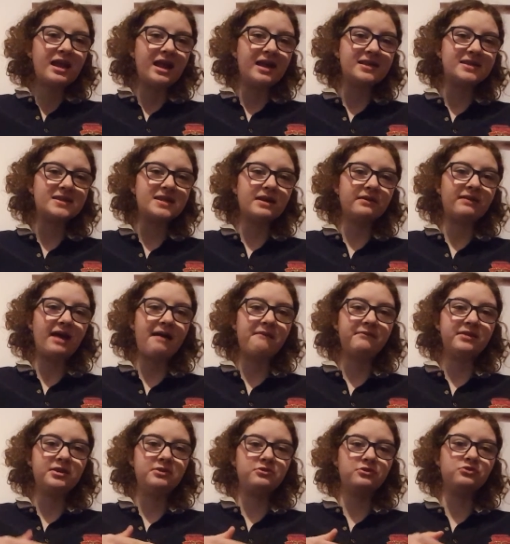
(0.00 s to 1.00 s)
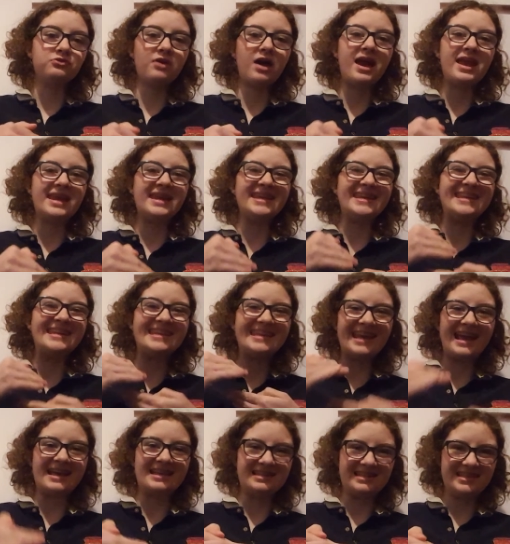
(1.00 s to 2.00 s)
instead of having you to try and
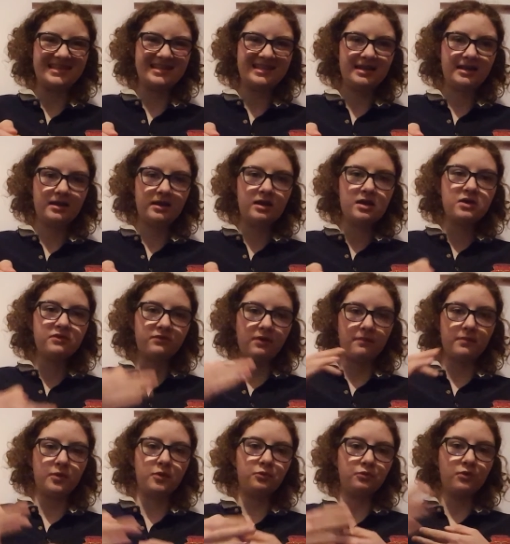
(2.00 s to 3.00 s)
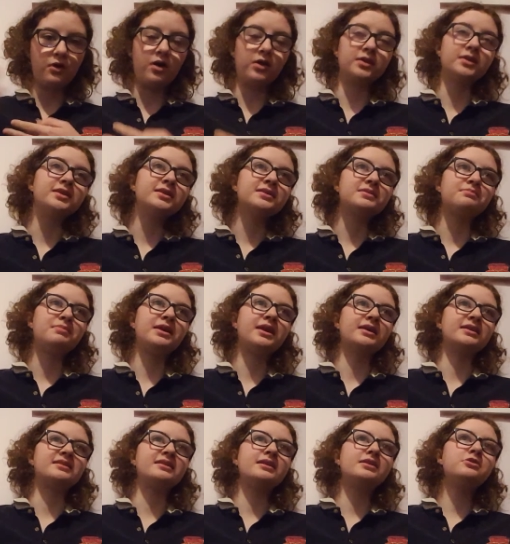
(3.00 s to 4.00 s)
guess from the Waltons.
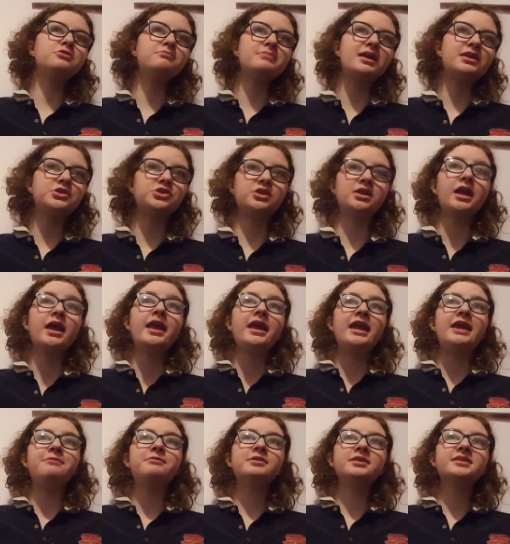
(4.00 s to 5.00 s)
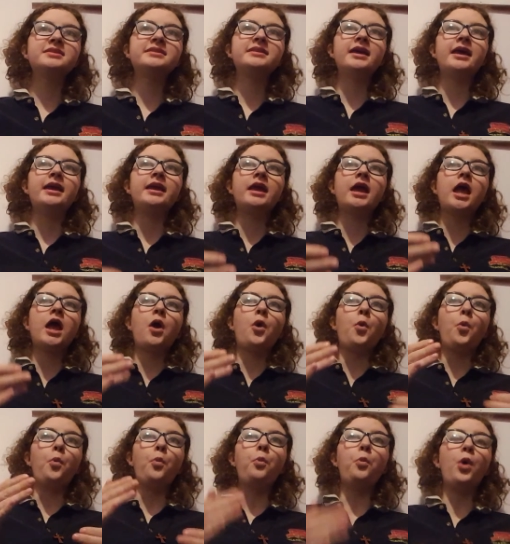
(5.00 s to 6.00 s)
Because they do mention, he will say
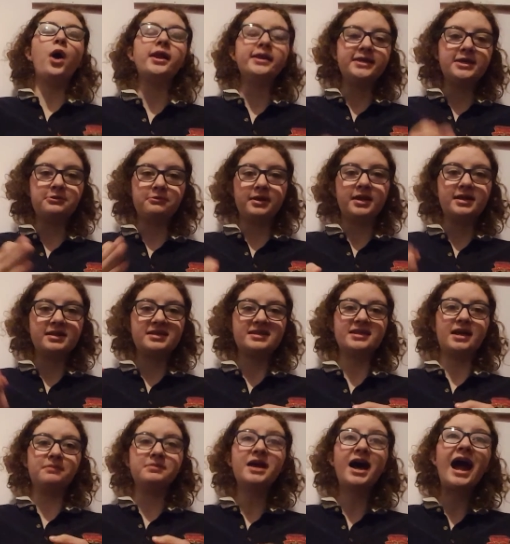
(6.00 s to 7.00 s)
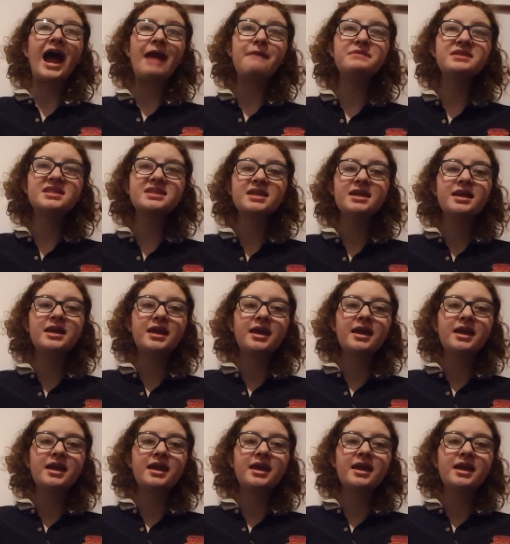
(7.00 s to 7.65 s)
what year it is sometimes,